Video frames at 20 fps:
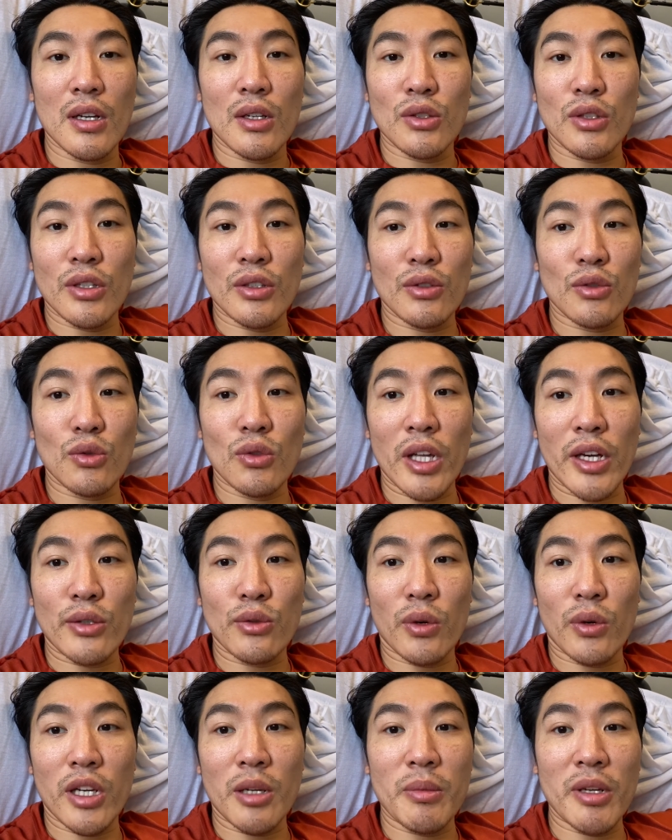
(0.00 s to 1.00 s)
in like
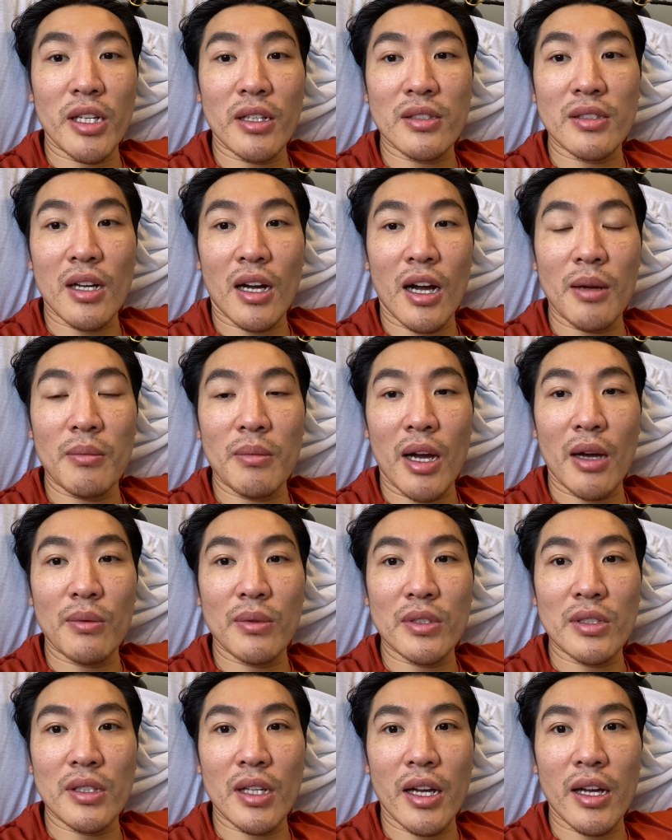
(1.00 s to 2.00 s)
20 minutes time, I
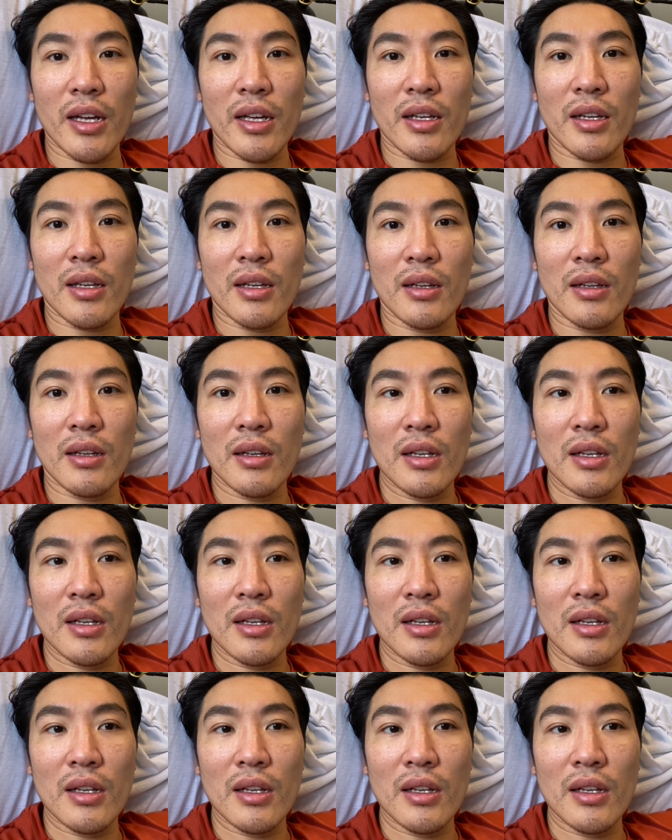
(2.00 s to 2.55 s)
was like